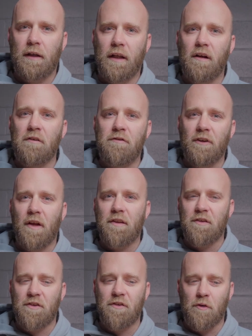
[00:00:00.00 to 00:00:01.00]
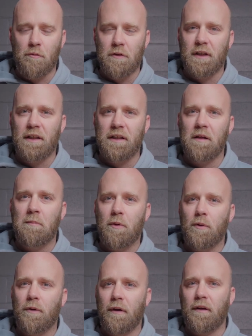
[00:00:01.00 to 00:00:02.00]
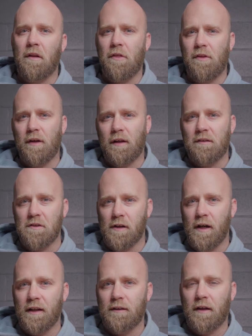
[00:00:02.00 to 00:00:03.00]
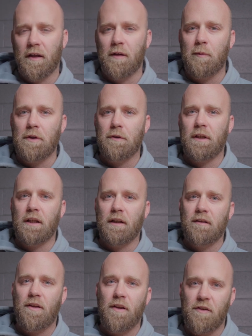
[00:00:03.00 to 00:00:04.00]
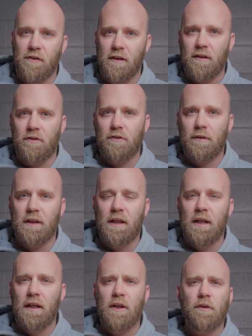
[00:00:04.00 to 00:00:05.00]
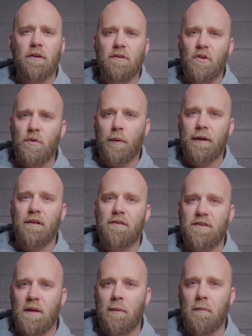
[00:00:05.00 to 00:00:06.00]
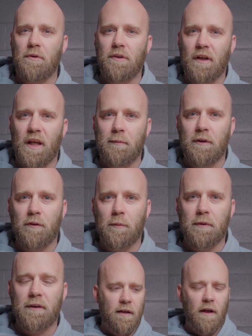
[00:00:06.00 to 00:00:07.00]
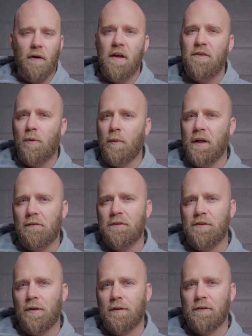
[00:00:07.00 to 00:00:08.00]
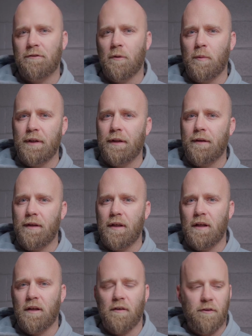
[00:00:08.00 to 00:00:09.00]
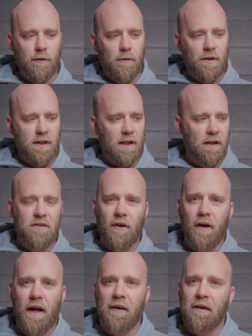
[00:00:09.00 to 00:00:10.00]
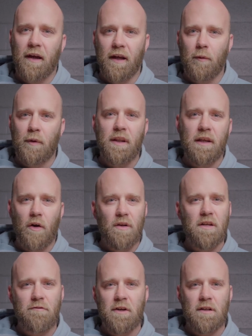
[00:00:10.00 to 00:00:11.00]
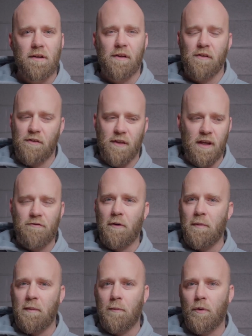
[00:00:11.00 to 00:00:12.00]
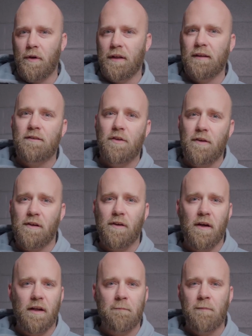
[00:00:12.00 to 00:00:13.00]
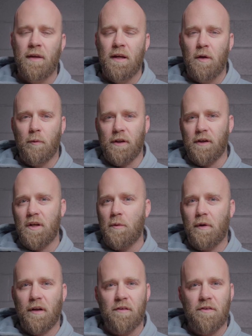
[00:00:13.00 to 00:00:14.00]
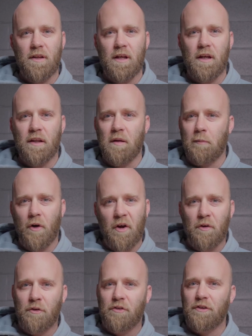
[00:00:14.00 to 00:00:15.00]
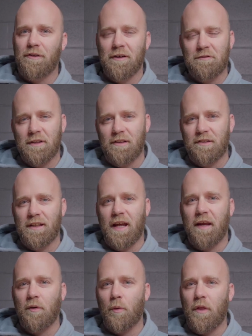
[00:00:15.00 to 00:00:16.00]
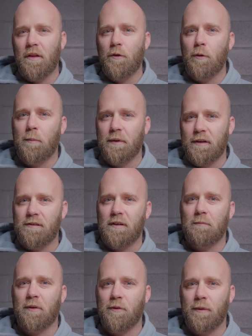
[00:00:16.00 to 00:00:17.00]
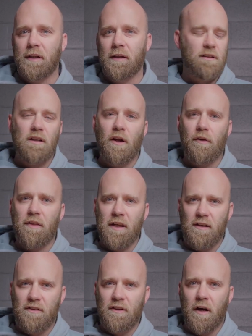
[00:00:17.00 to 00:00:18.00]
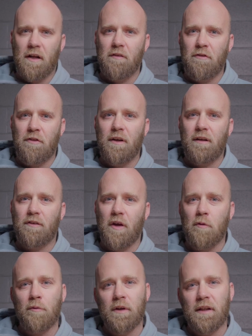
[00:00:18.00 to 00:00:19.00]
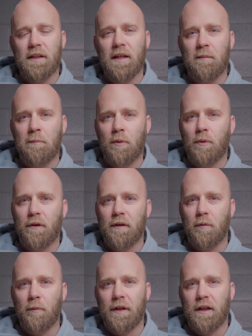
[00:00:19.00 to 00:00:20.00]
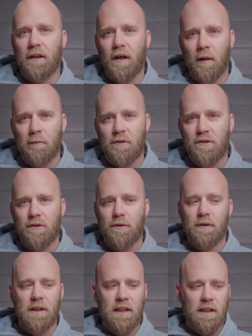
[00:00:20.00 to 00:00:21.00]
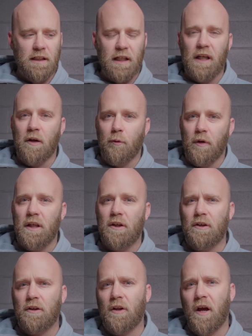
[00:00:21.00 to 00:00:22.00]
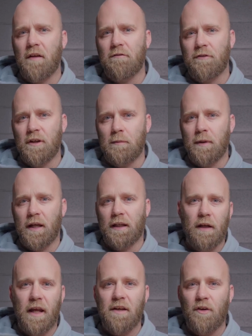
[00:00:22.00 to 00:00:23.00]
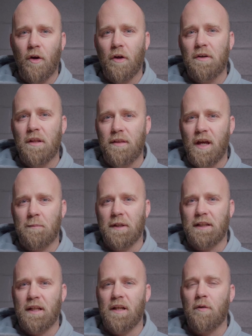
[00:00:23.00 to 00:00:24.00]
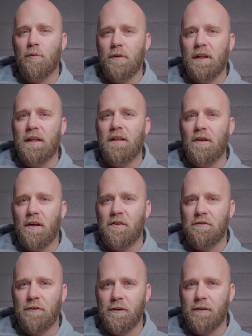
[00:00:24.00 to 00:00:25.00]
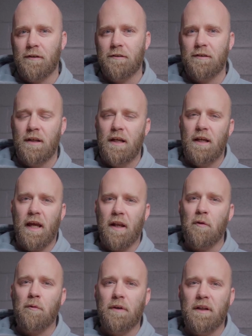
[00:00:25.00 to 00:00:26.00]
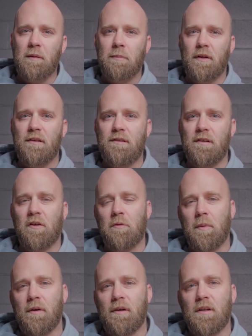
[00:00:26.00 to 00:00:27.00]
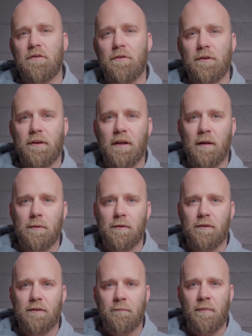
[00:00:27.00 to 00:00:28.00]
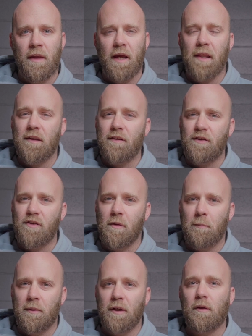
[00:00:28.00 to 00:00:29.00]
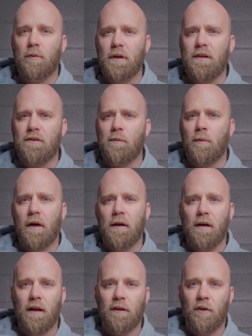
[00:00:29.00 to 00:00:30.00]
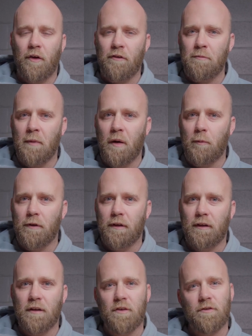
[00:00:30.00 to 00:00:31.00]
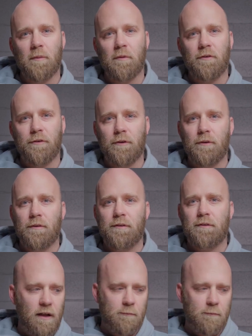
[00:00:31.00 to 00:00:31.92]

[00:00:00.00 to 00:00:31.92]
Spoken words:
And I feel like this is a really important thing to highlight when you're getting into this industry or you're just wanting to step up your game a little bit. Now, as a wedding photographer, we are there through the entire day. We're the only vendor that's there from the morning to the night. We're the only one that's there in the bridal shoot, obviously, and all the little bits in between. You know, these kind of things are really important when it comes to getting really good client feedback, and not only that, but getting really nice photos and a really pleasant experience for your couples. And this is a big reason why a lot of my work is from referrals.